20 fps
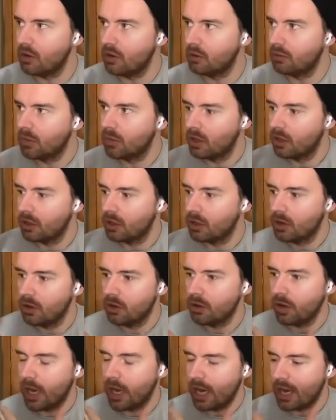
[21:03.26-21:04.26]
you know,
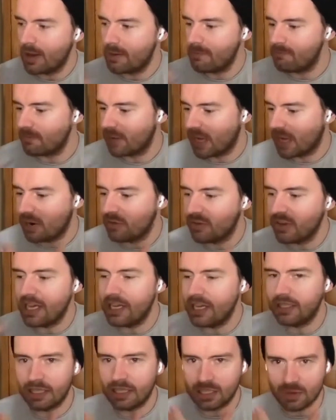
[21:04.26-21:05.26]
um, kind
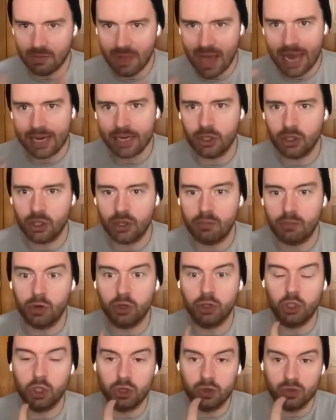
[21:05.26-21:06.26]
of easy to manage
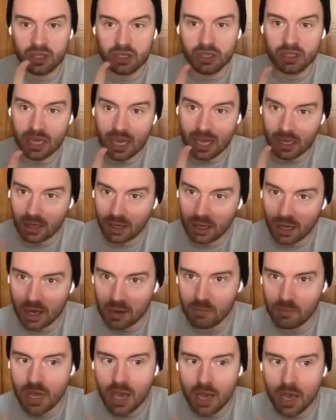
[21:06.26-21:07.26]
that produces
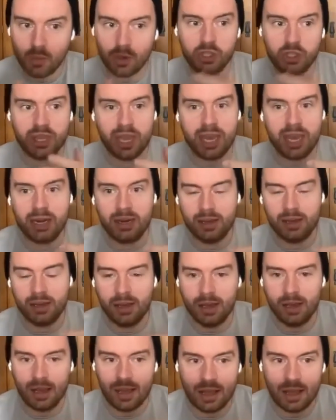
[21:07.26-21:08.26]
income, which
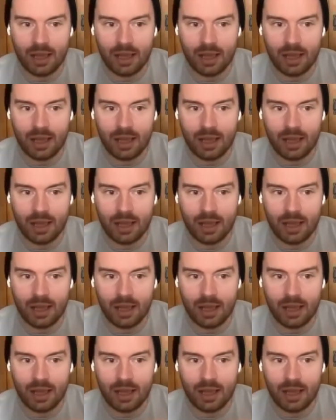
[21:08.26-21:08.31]
then